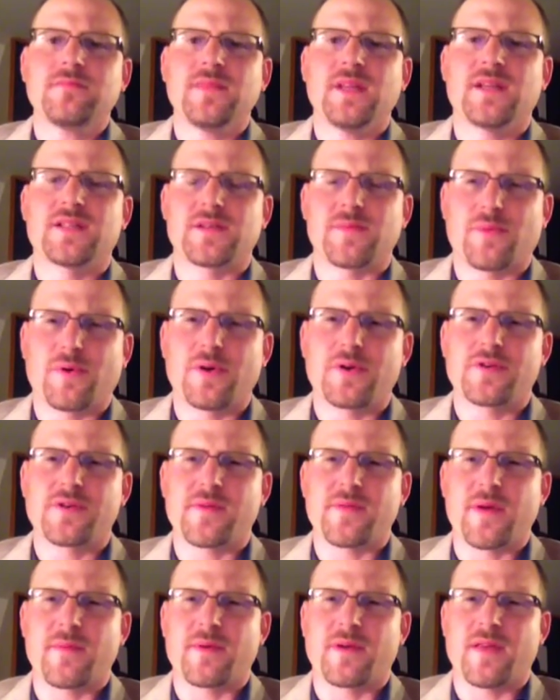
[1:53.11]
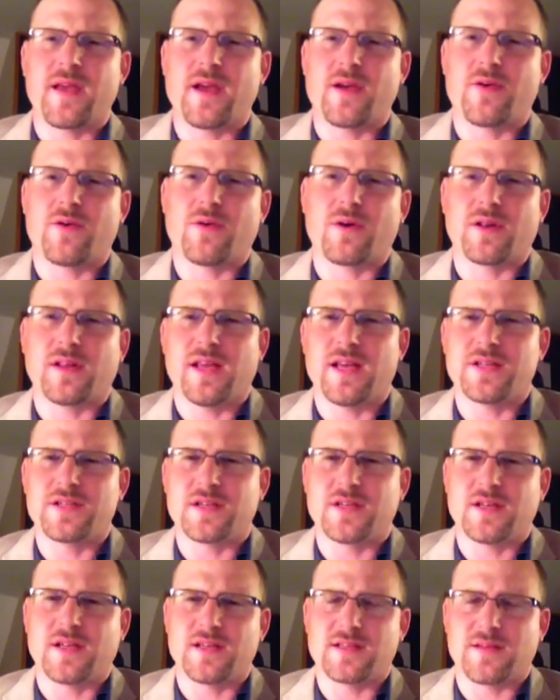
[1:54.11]
It's important to remember that
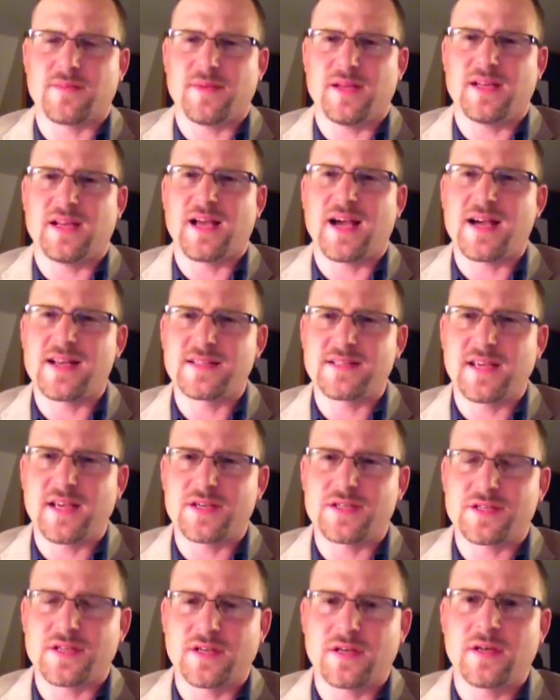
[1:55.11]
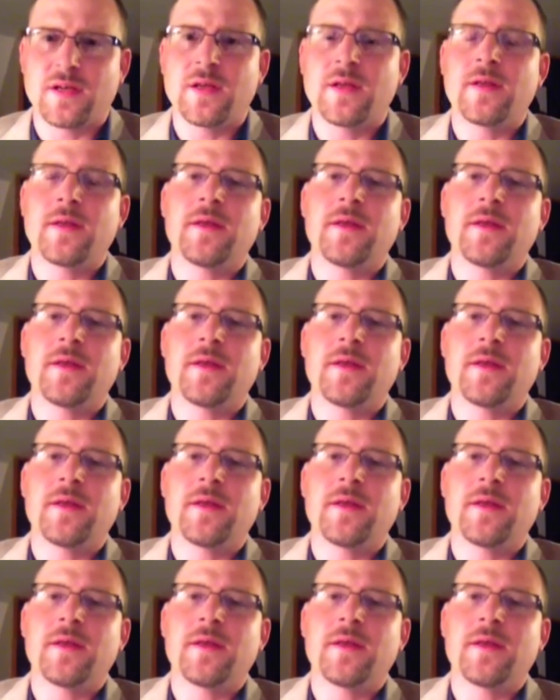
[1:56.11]
correlation doesn't mean causation,